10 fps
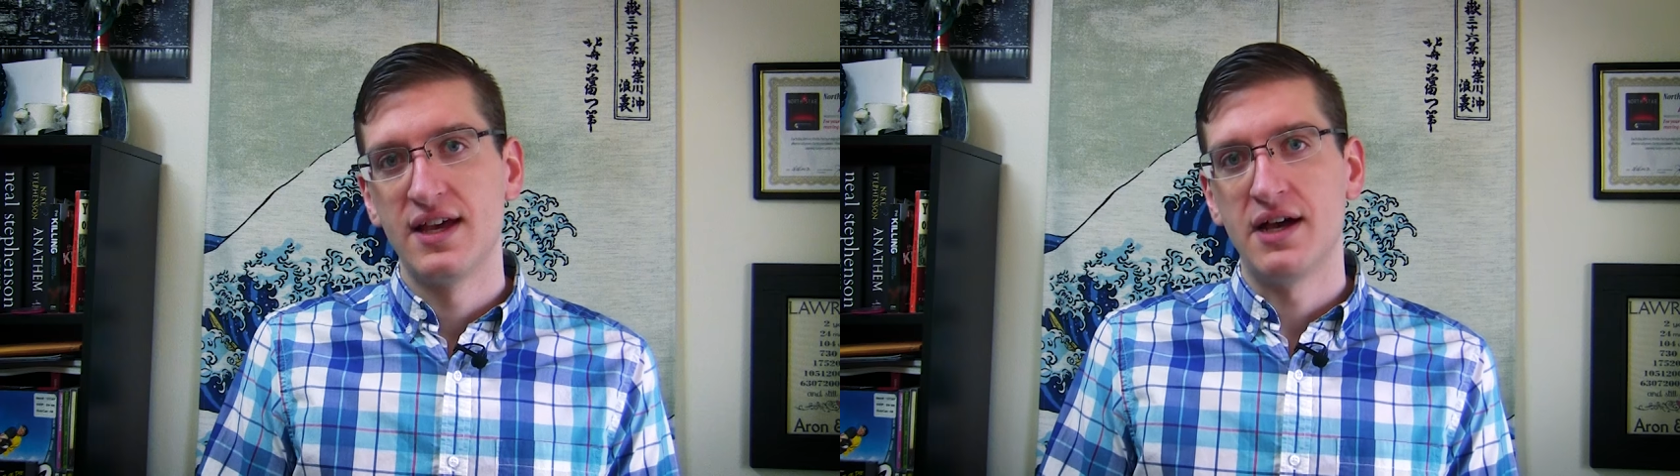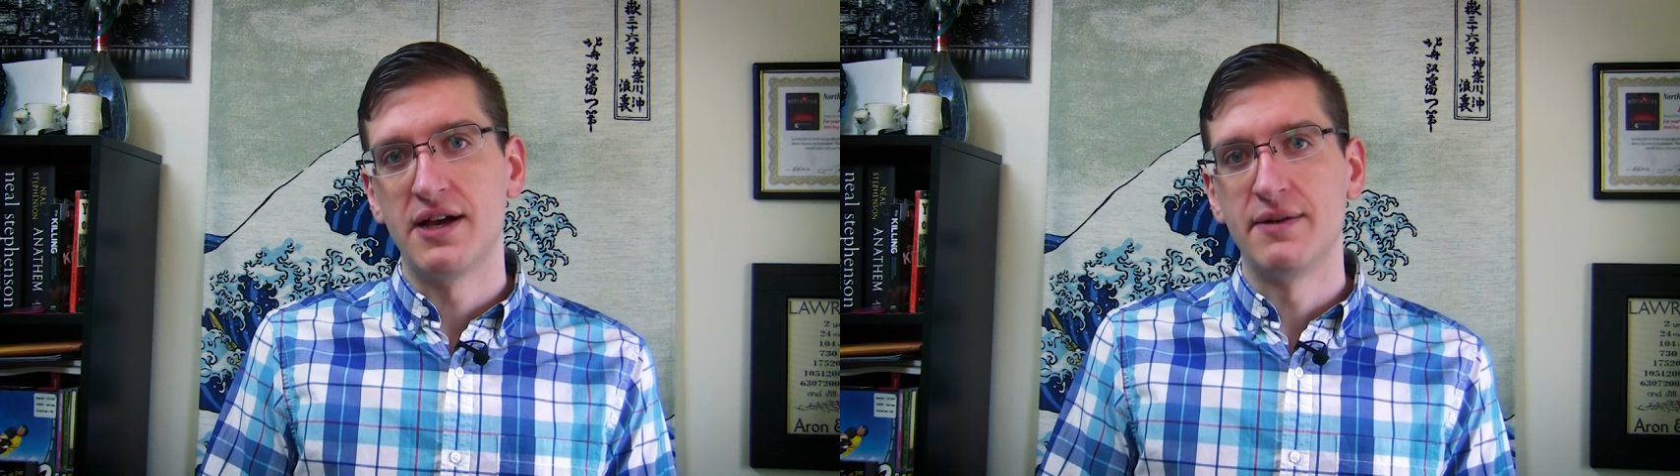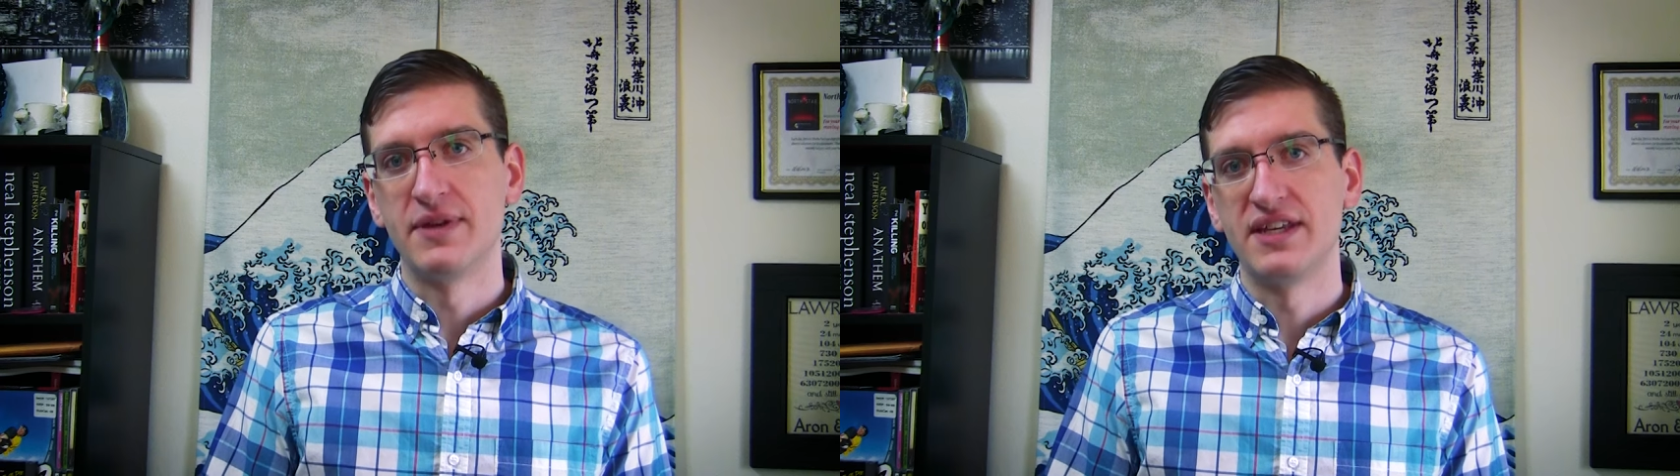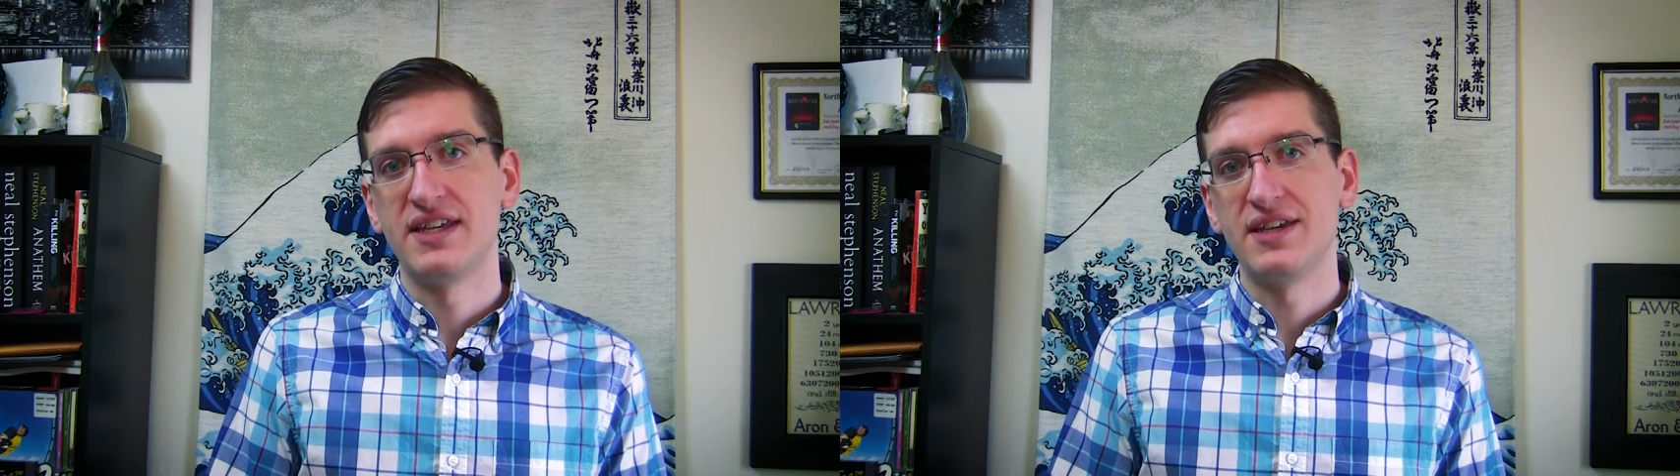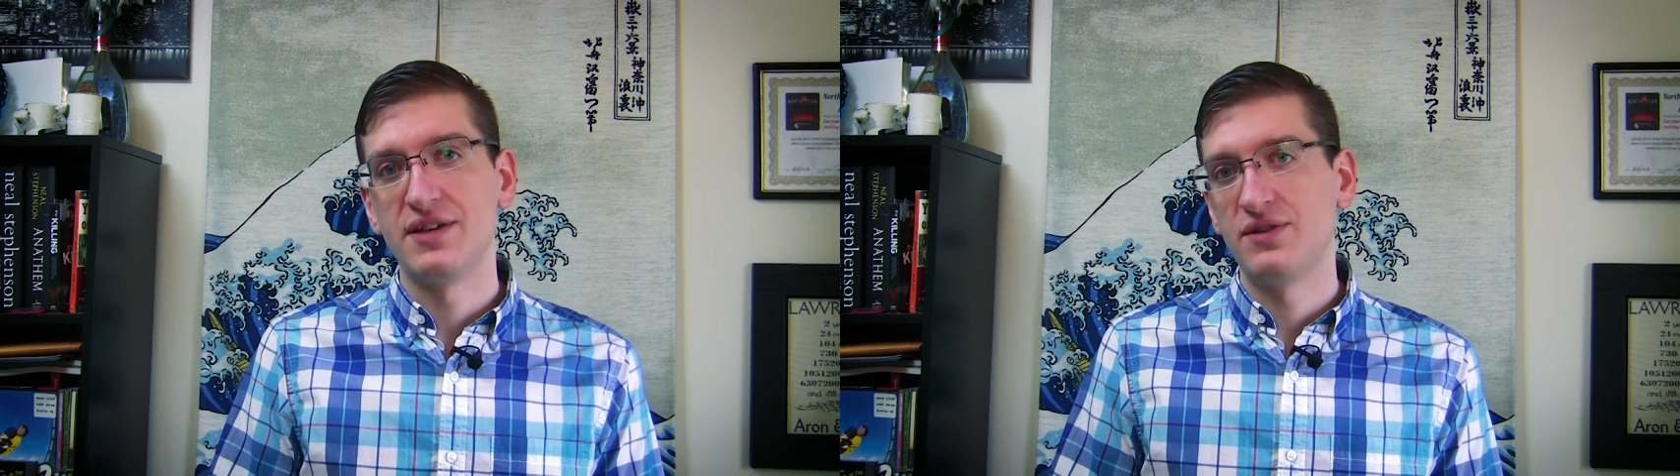Um, and
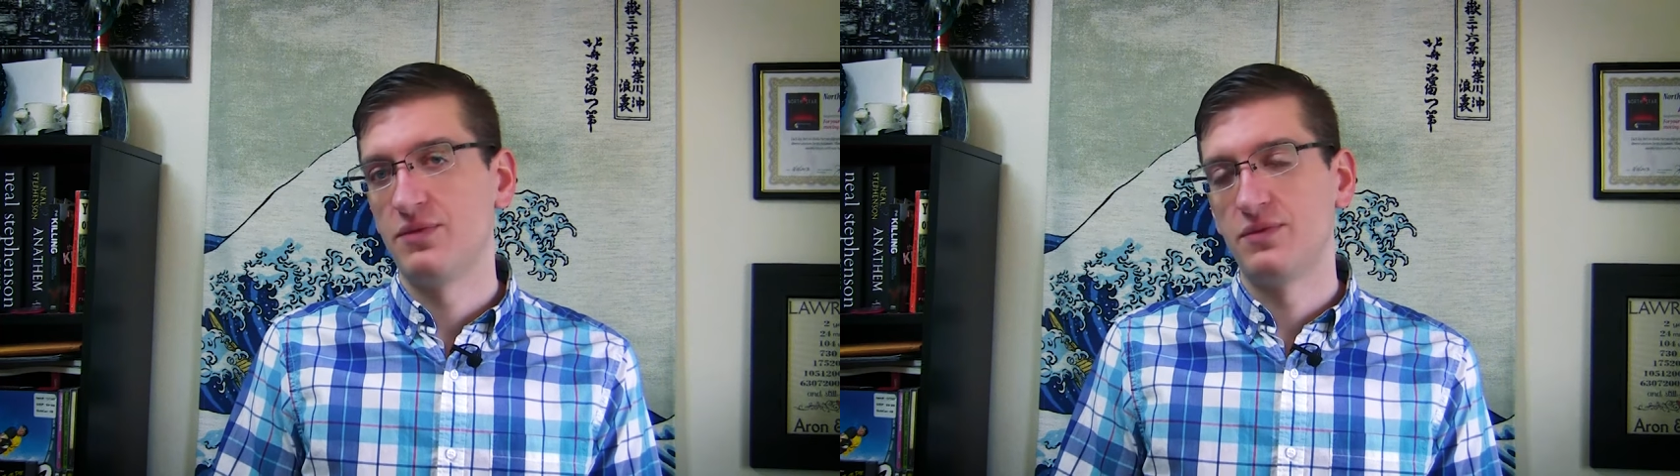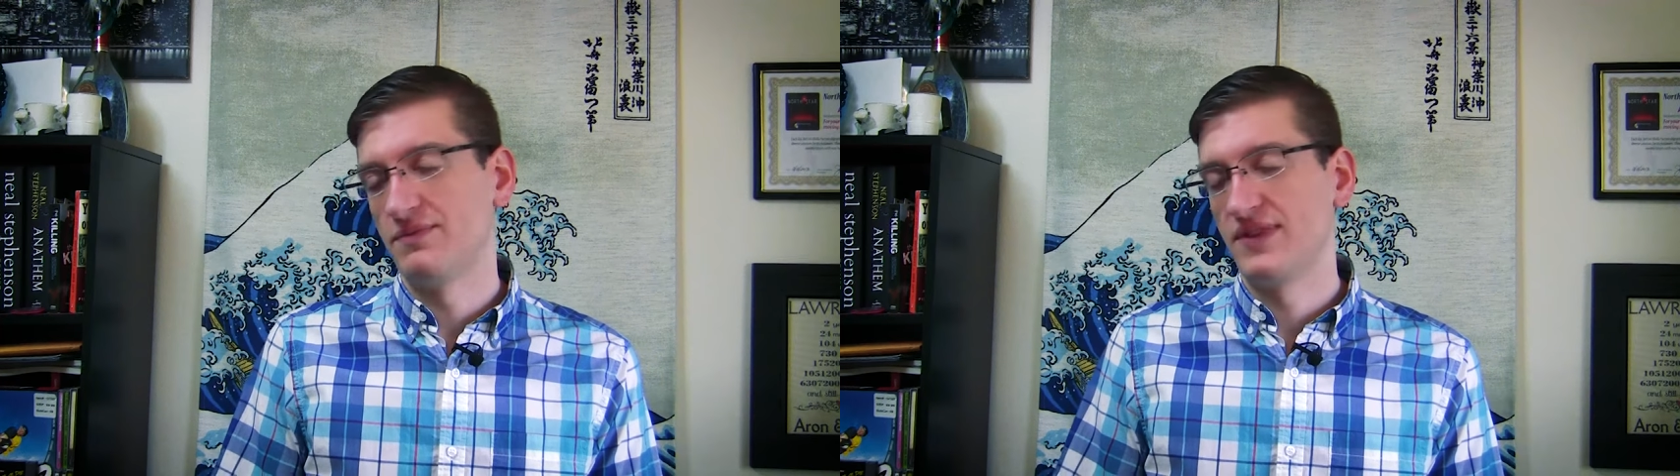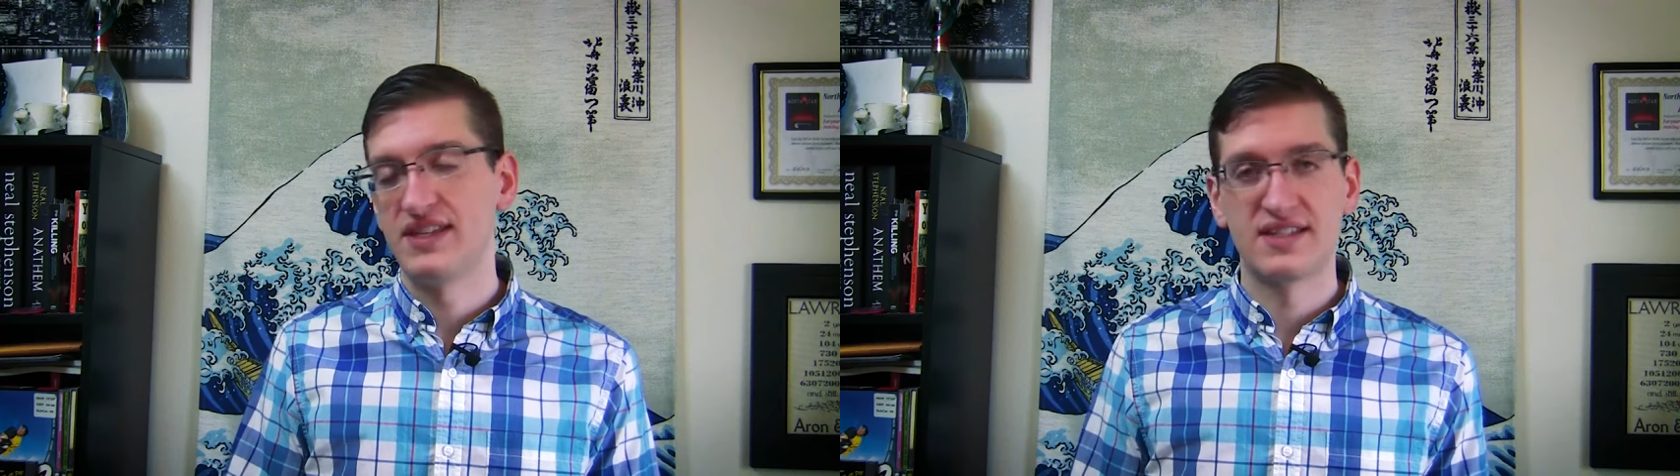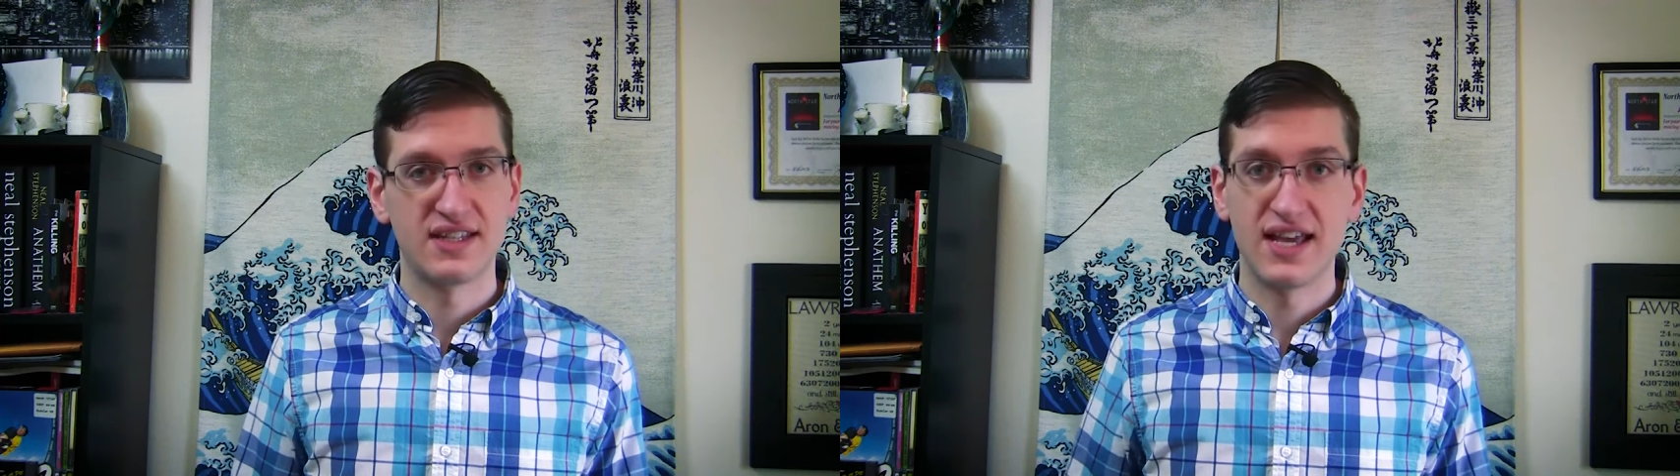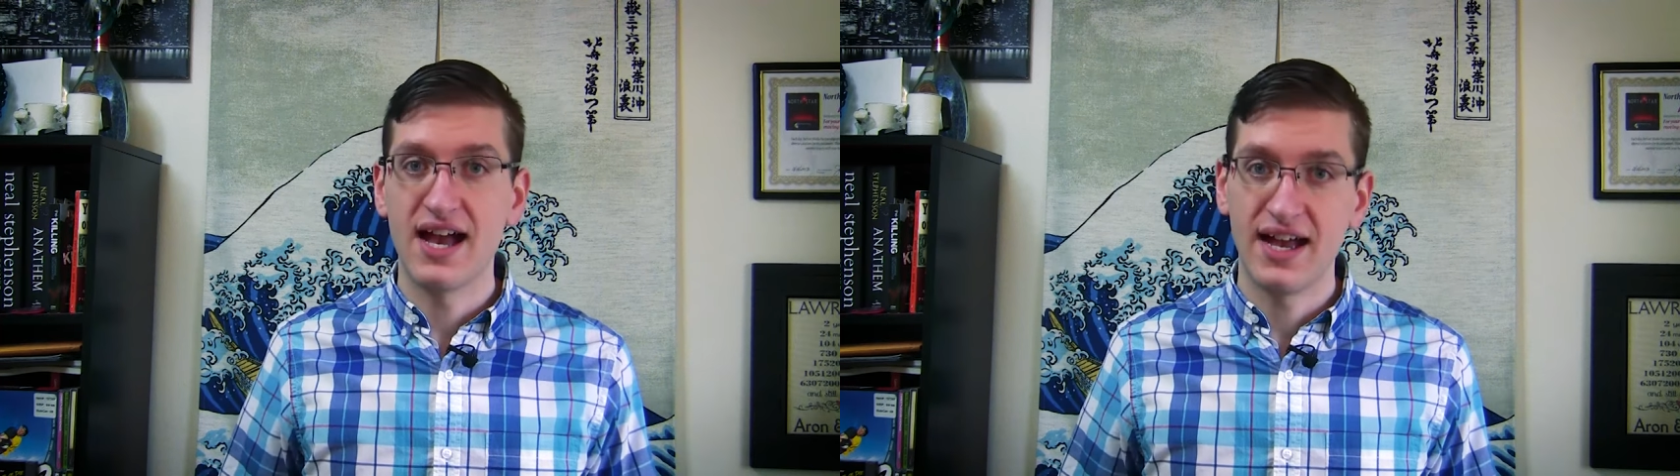he is
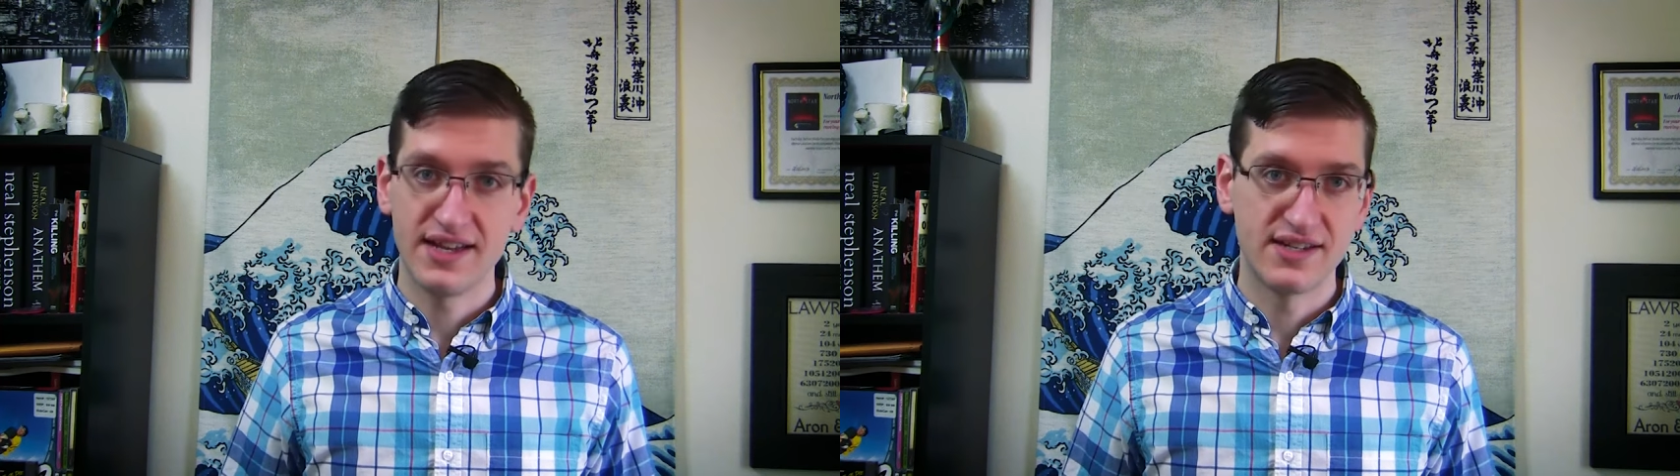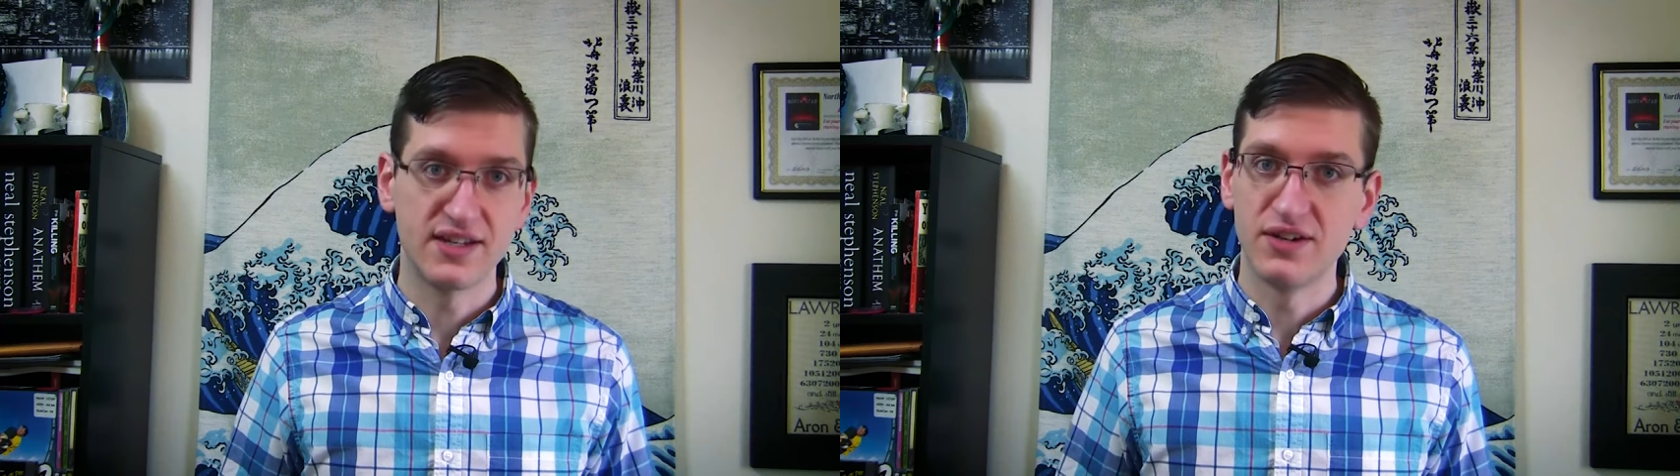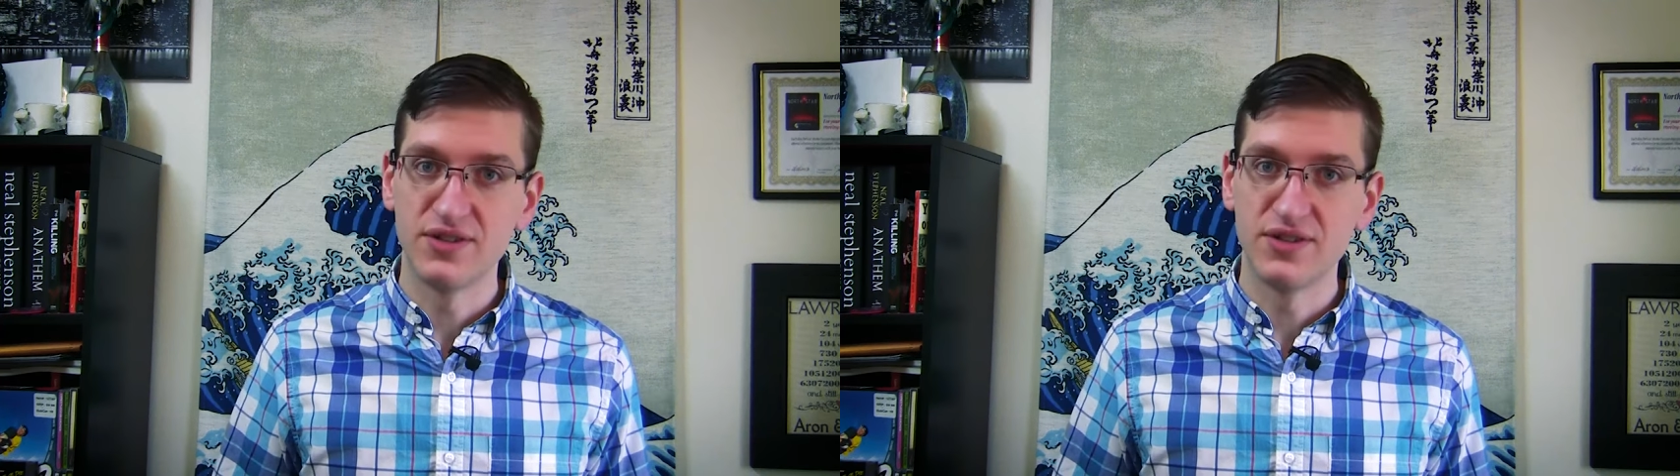the guy to go